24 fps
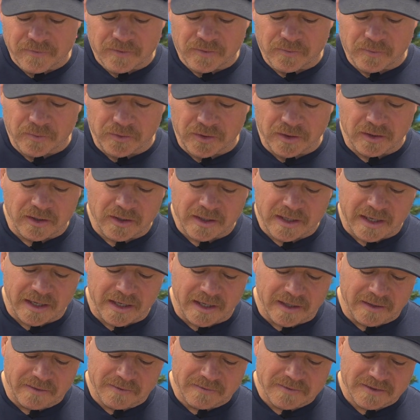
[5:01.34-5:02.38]
when you look
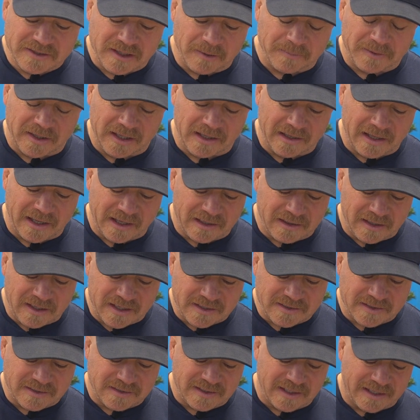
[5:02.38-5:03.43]
at something like
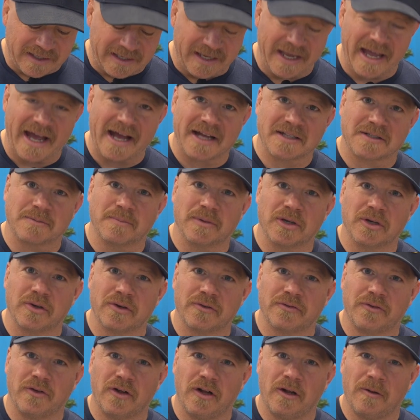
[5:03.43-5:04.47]
this, it's like, yeah, it's
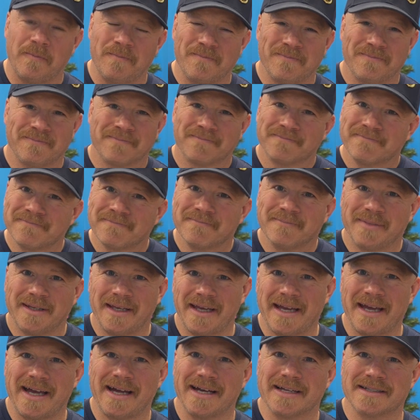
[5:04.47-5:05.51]
beautiful, but
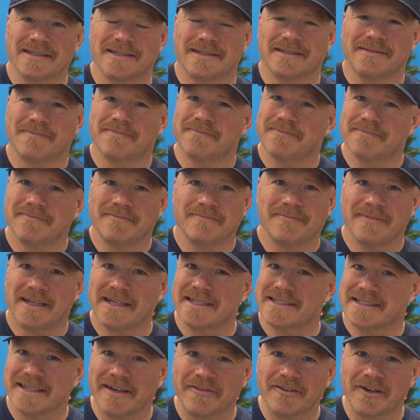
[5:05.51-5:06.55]
yeah, it's like
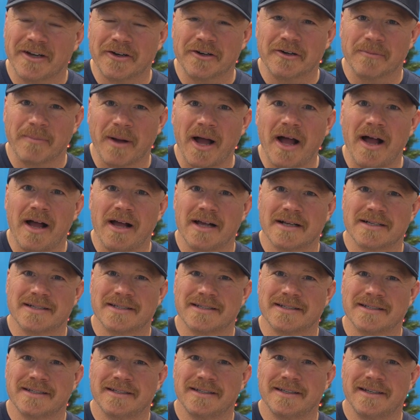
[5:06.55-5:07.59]
700
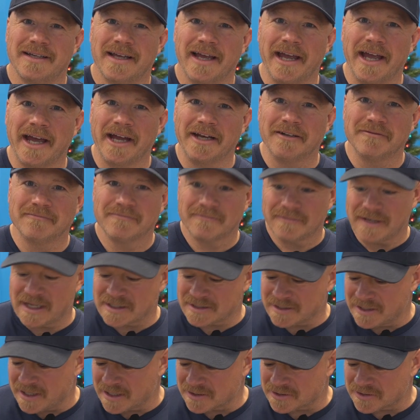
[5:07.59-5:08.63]
bucks. And
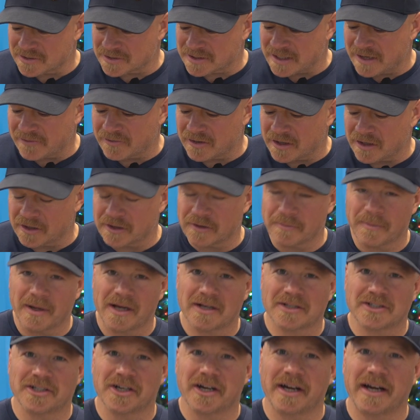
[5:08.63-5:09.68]
that's an extra 700
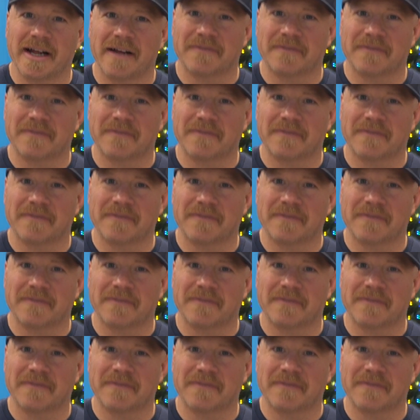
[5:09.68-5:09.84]
bucks you're gonna